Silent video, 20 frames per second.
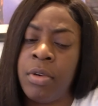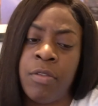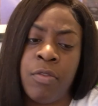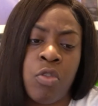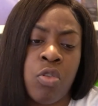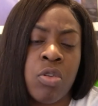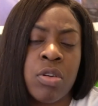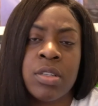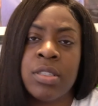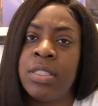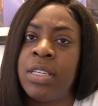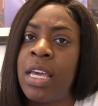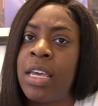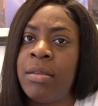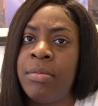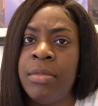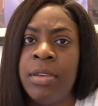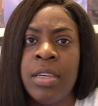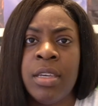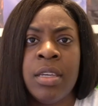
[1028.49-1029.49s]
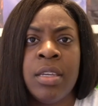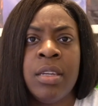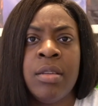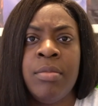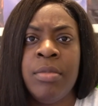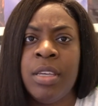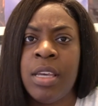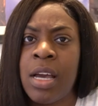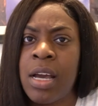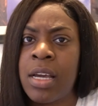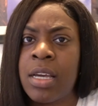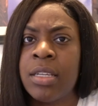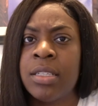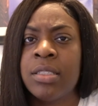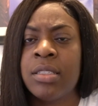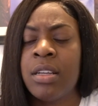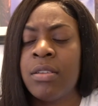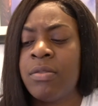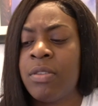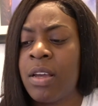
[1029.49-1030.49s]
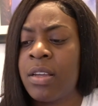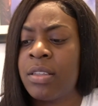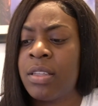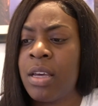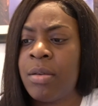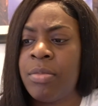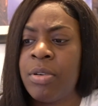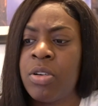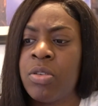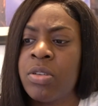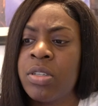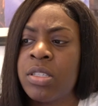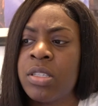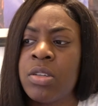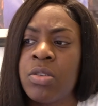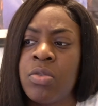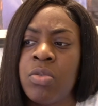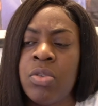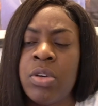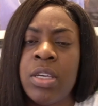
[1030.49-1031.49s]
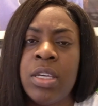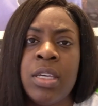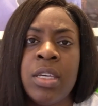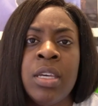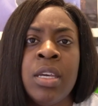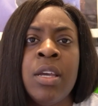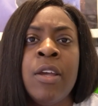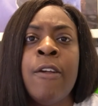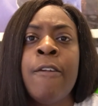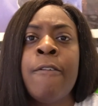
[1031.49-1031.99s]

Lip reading: Of course, Damien and Bianca and stuff like that, but Chris and Queen,